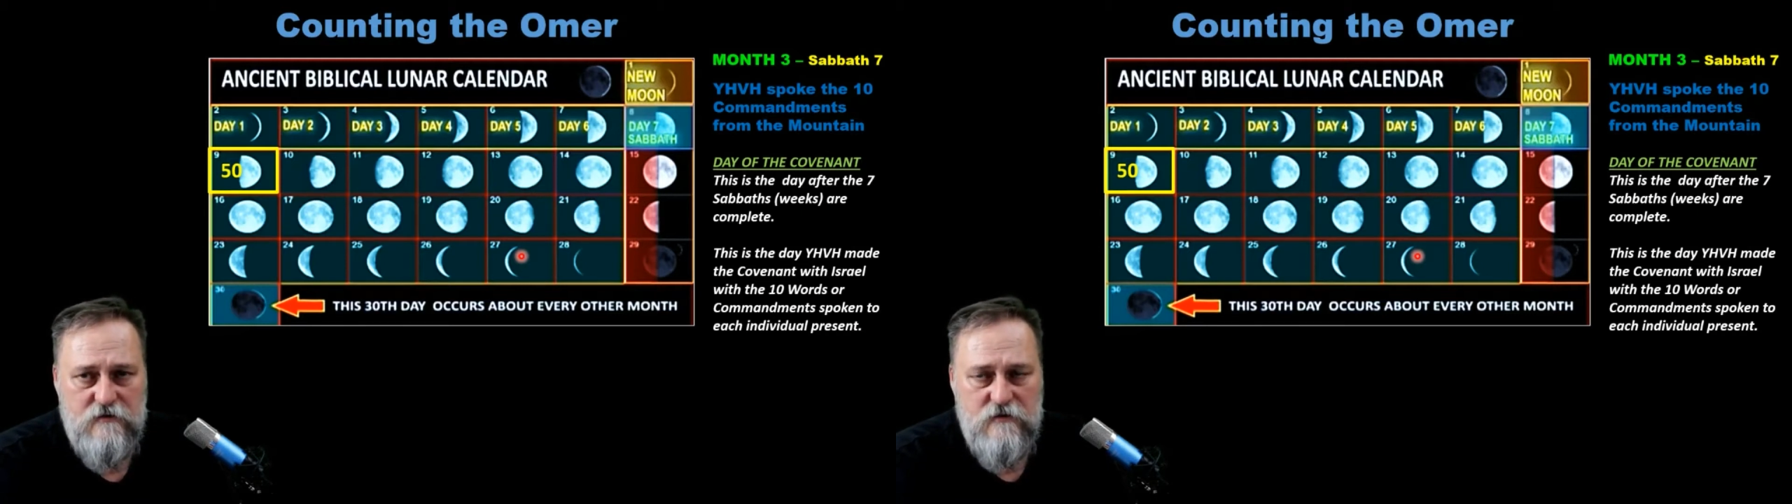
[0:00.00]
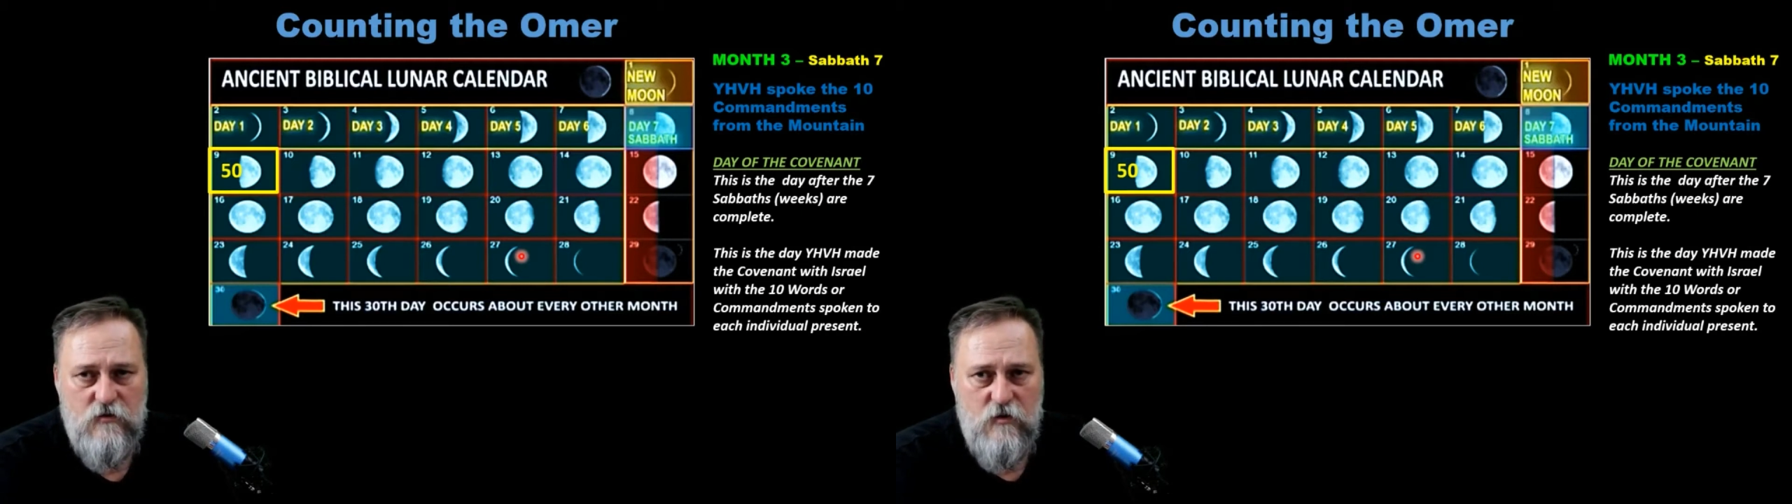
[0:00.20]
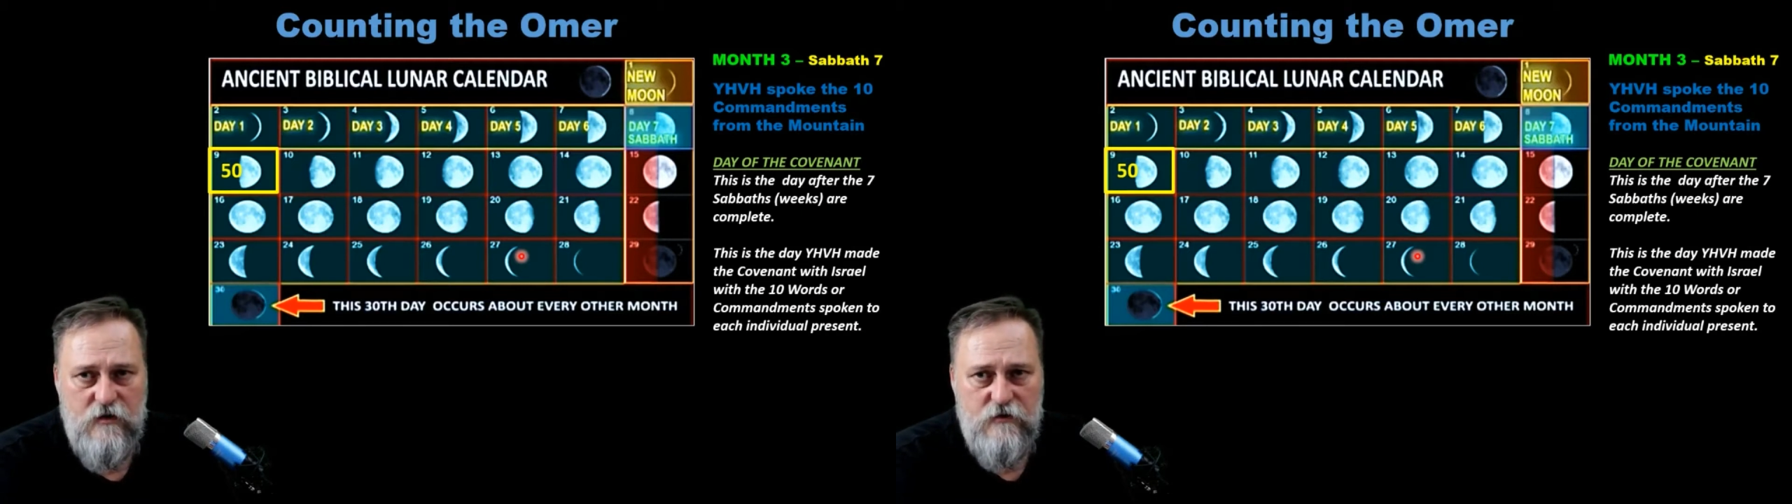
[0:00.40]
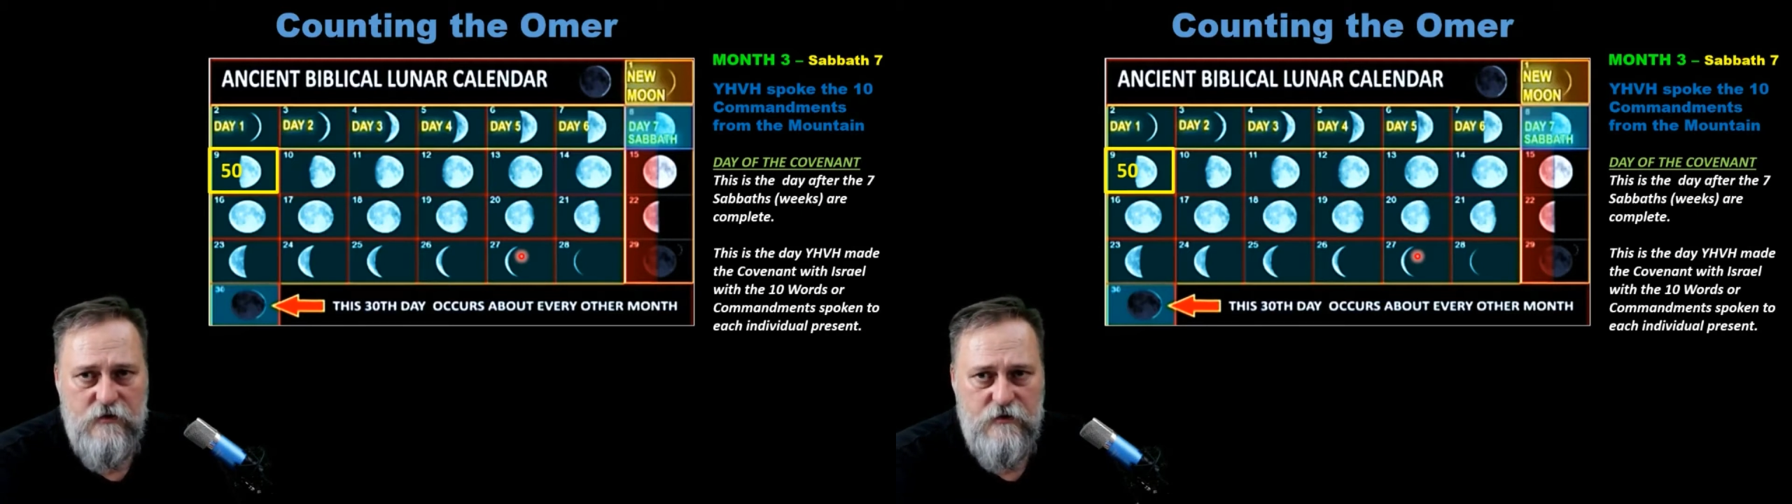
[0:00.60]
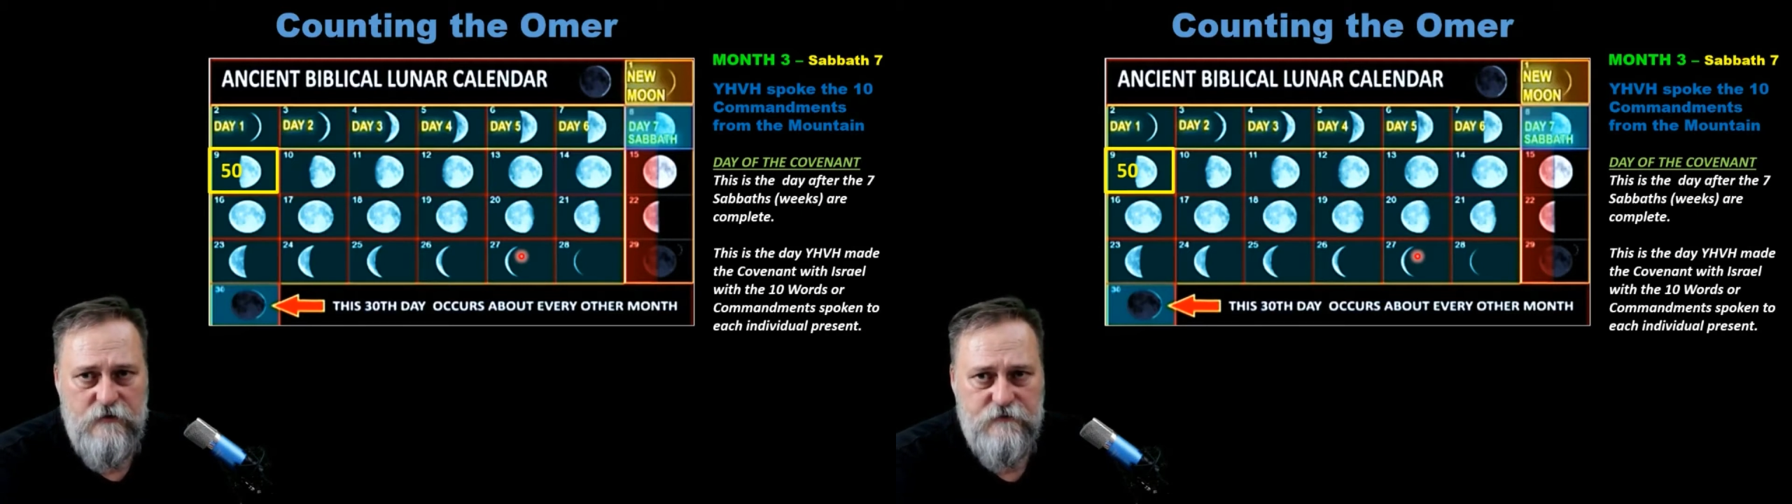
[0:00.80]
So what do?